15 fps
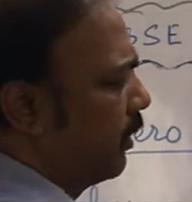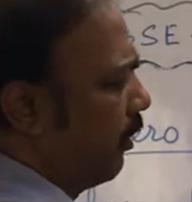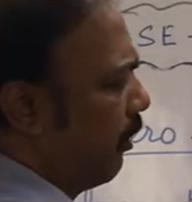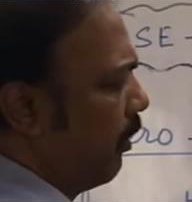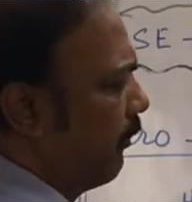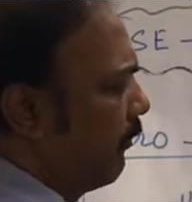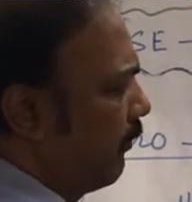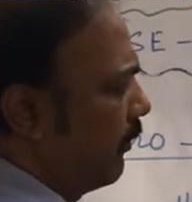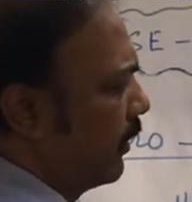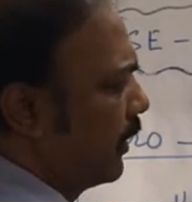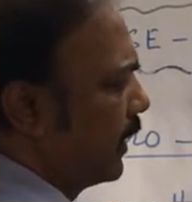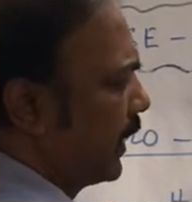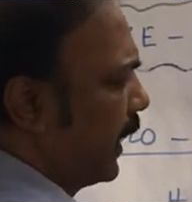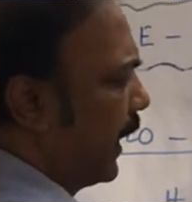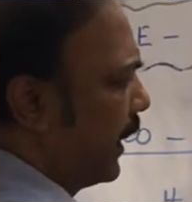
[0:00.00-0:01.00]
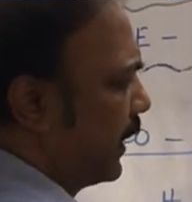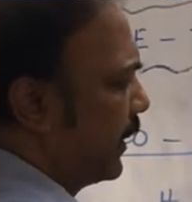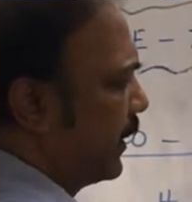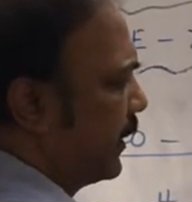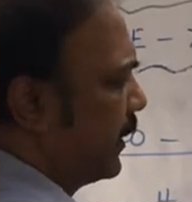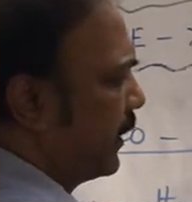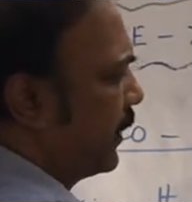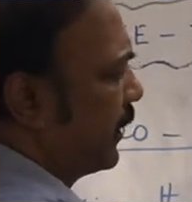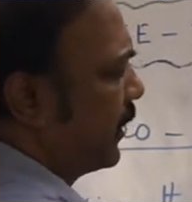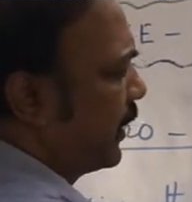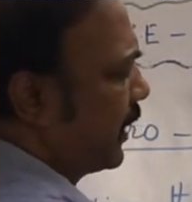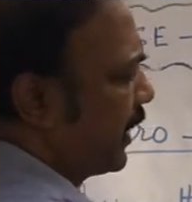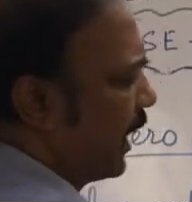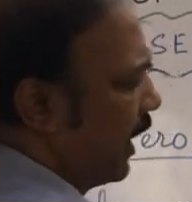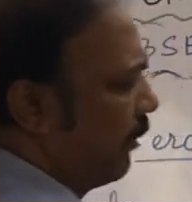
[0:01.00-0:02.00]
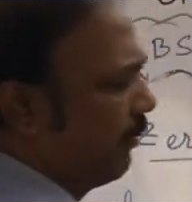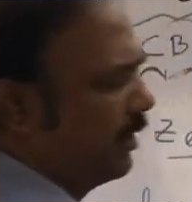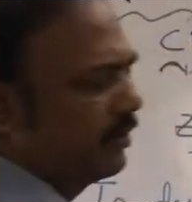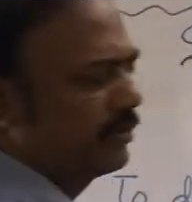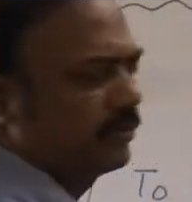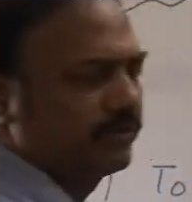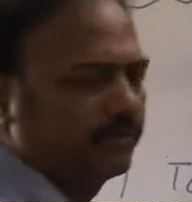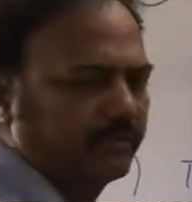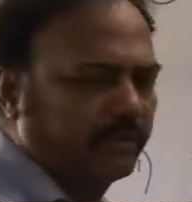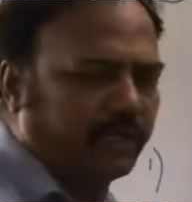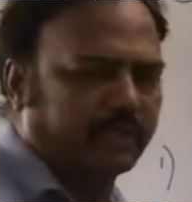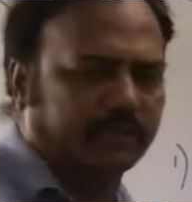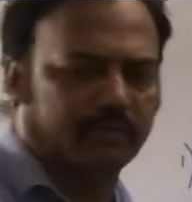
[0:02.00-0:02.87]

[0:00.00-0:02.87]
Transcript: of K. K means rate